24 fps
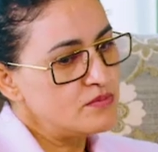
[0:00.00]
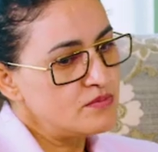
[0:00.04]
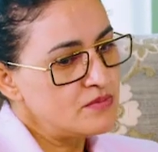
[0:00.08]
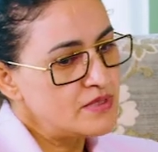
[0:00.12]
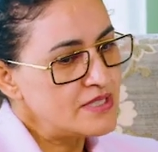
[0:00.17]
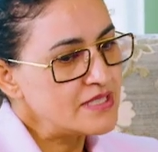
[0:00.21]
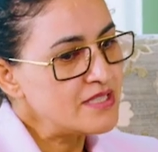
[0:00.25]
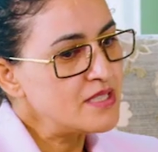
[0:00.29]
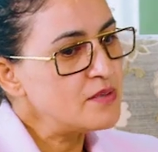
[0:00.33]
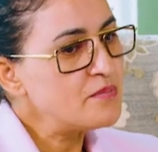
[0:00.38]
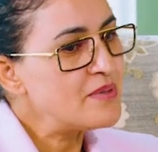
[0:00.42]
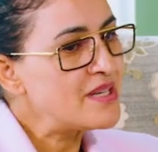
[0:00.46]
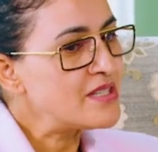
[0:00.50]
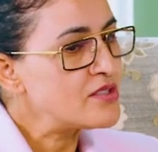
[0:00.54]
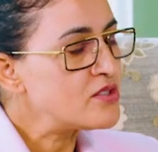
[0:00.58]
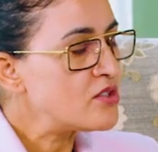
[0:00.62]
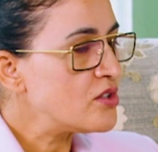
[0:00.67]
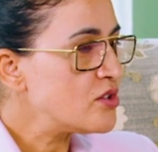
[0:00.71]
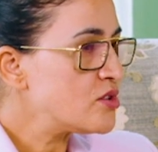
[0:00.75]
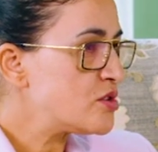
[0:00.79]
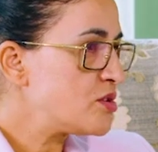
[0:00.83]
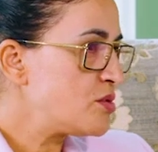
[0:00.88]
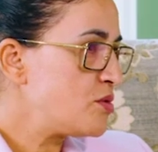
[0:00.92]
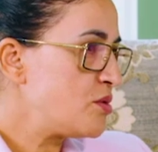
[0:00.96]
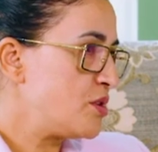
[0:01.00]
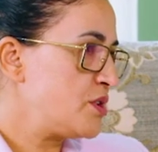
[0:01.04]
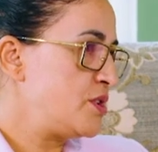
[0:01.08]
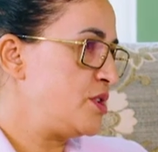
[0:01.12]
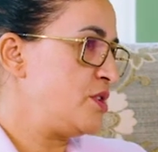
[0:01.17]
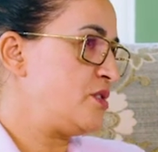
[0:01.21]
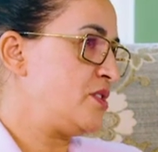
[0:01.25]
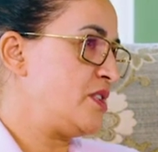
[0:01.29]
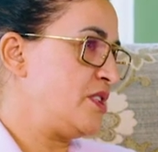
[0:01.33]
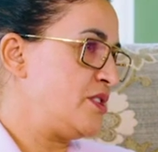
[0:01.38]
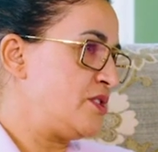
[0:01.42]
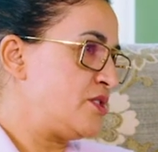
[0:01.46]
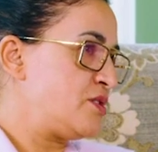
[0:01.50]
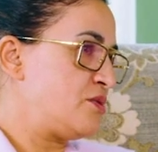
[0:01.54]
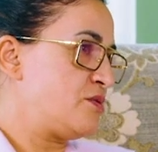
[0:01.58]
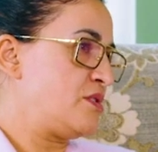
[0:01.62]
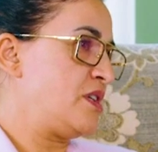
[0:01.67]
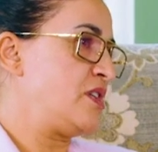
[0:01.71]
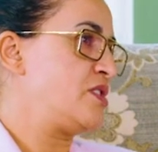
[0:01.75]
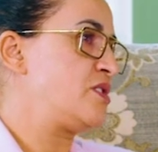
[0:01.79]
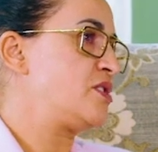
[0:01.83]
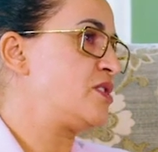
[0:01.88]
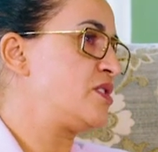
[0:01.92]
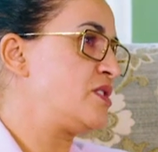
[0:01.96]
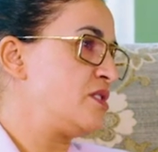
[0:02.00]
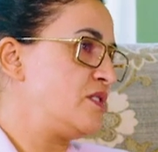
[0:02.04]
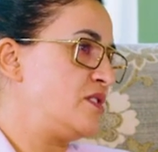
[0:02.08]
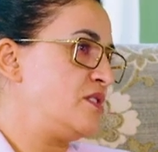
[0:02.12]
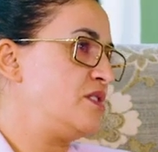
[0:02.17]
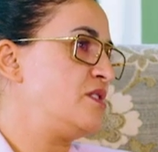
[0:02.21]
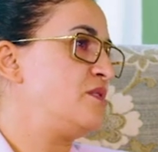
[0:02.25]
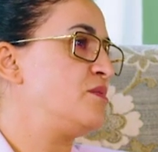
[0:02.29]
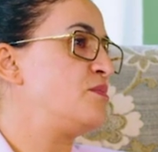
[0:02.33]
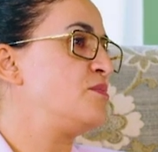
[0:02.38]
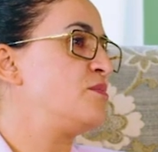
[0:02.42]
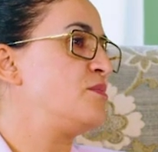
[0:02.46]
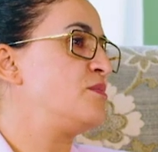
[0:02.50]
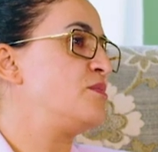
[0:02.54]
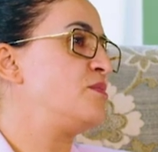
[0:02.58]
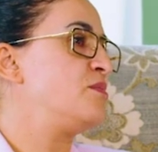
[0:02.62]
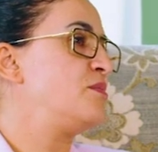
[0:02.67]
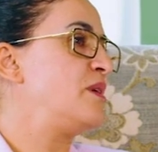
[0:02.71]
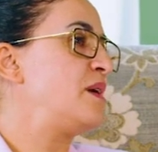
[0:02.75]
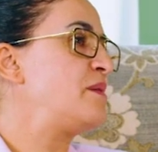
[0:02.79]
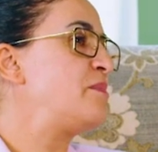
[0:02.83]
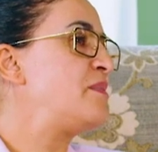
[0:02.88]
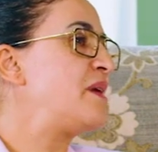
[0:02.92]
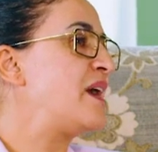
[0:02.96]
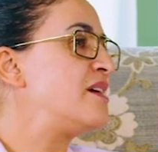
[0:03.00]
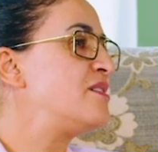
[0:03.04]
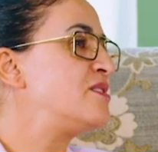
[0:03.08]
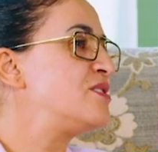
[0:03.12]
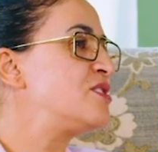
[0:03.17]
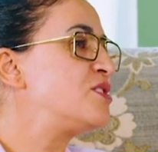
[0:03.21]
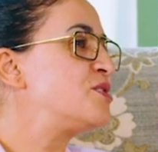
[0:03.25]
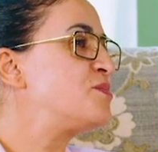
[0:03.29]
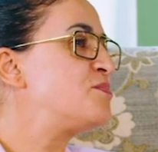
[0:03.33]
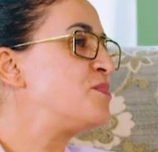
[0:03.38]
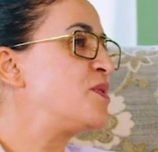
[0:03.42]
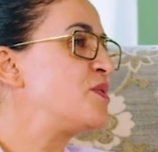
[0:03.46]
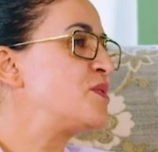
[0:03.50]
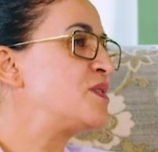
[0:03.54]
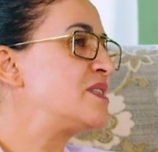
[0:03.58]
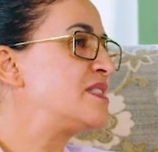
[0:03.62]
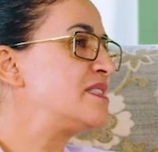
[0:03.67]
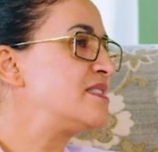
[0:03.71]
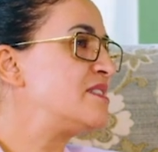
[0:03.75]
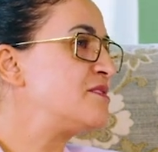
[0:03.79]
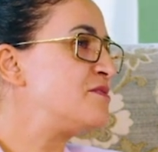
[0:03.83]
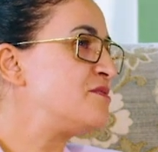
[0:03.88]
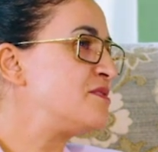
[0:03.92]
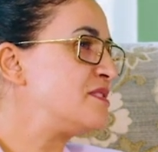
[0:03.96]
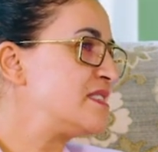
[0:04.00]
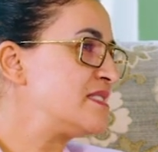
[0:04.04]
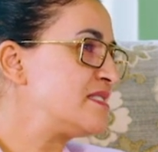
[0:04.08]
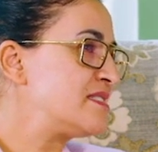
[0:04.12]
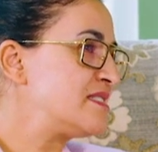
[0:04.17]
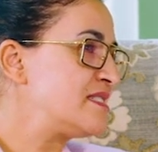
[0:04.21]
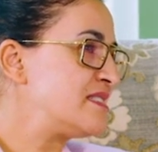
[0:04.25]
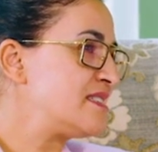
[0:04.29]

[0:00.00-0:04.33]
It depends also on your entourage. My parents spoke a different...